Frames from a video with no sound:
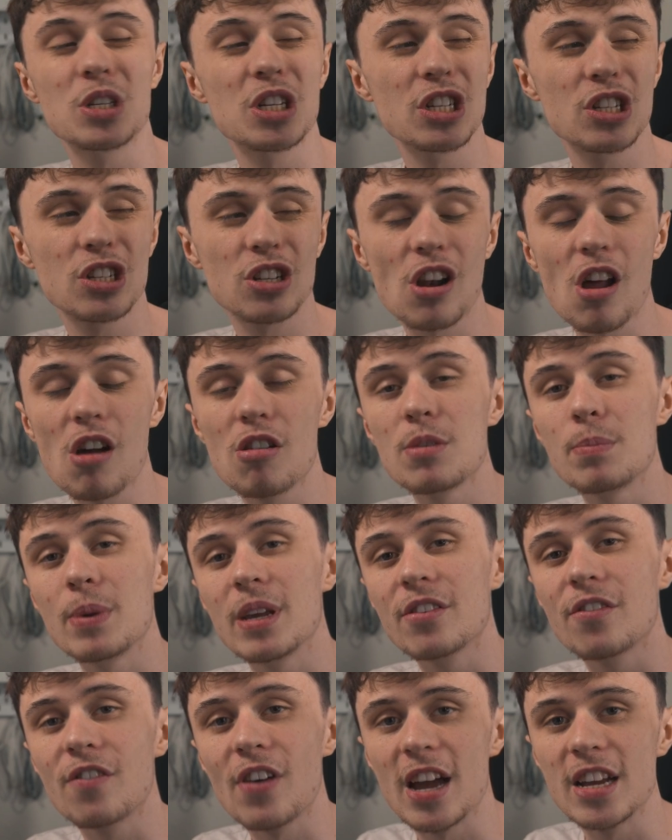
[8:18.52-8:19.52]
which is slowly
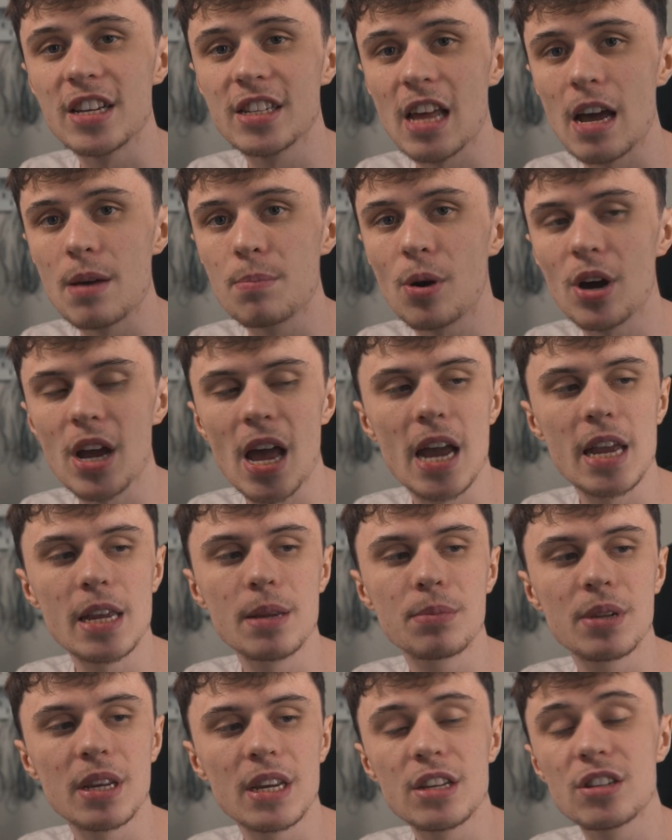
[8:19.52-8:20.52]
being phased out by
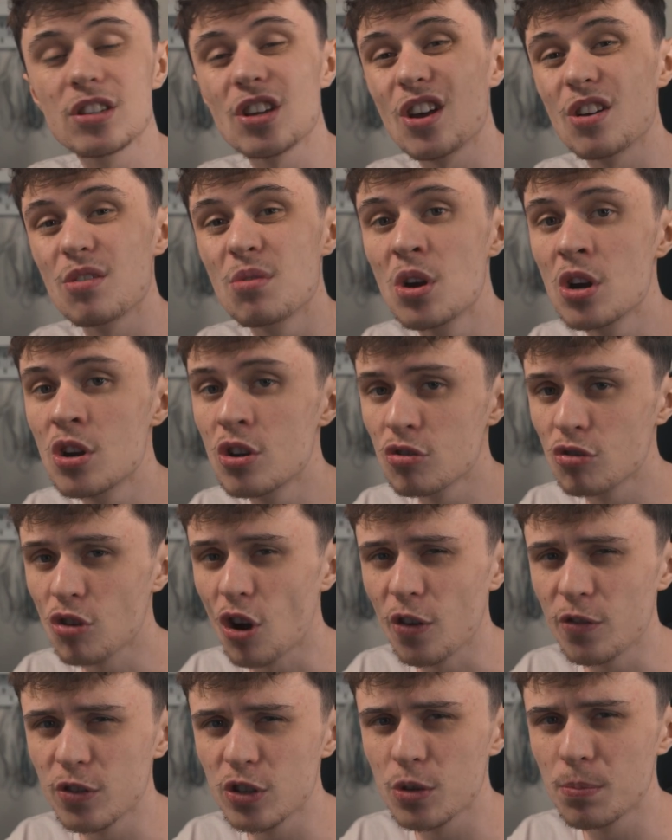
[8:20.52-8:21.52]
AMD, so
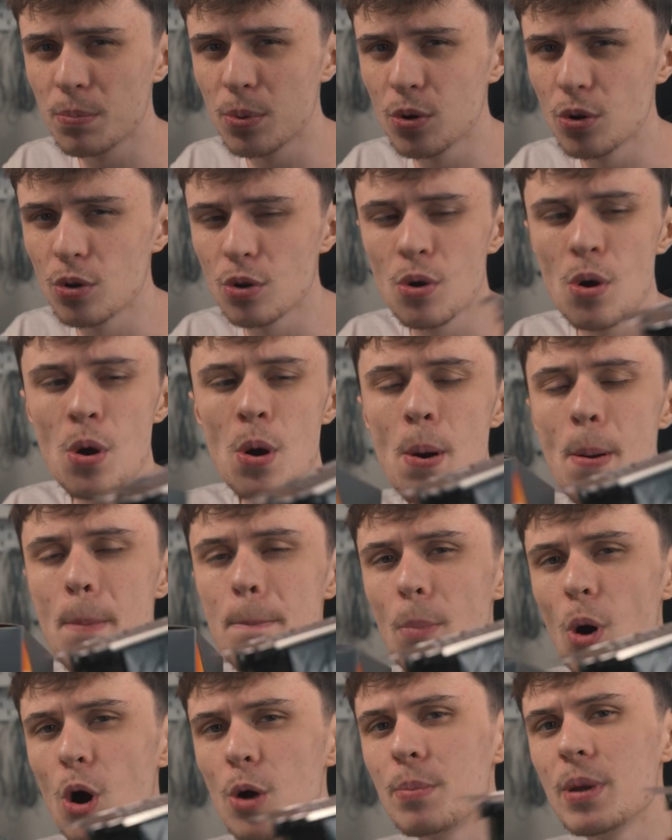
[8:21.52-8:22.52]
driver support
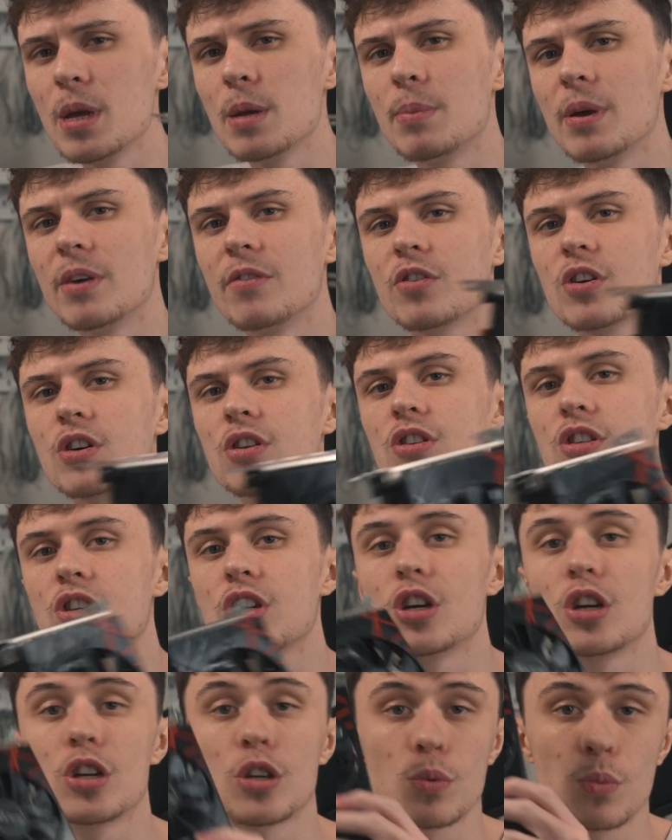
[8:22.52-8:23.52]
might be a bit of a
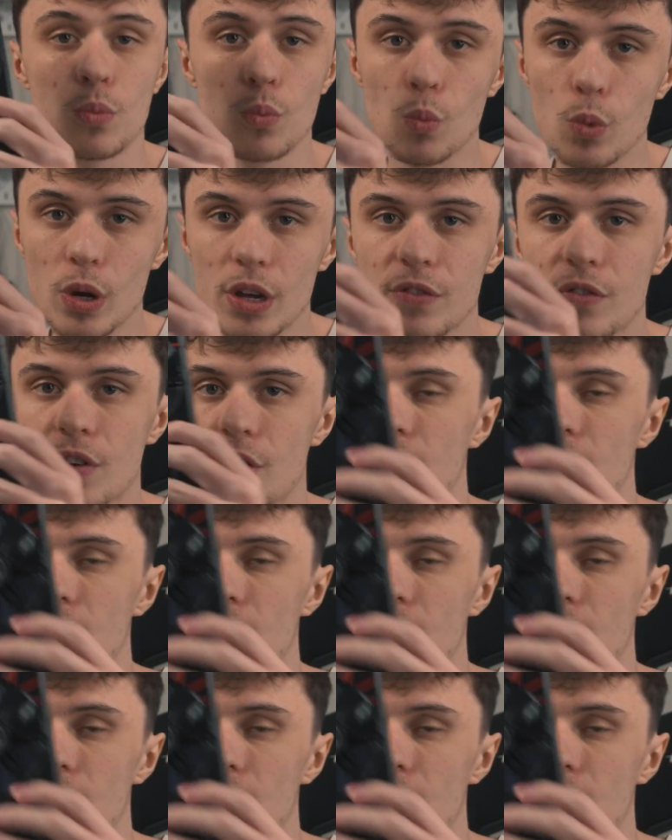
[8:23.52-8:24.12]
concern with